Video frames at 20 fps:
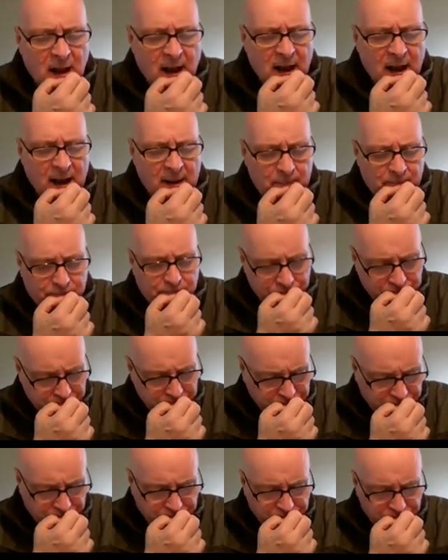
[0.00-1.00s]

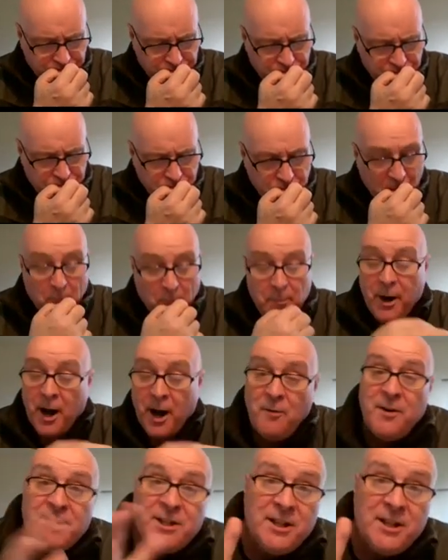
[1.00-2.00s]
But
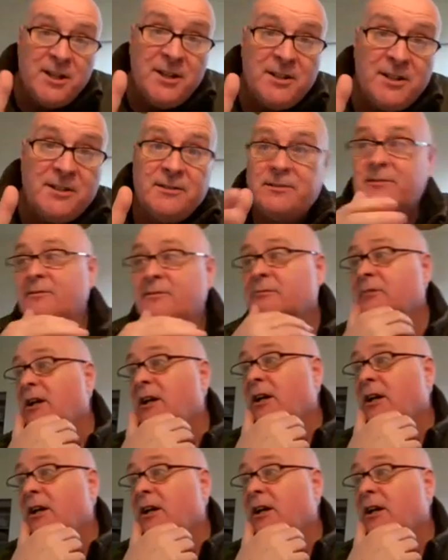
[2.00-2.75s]
I returned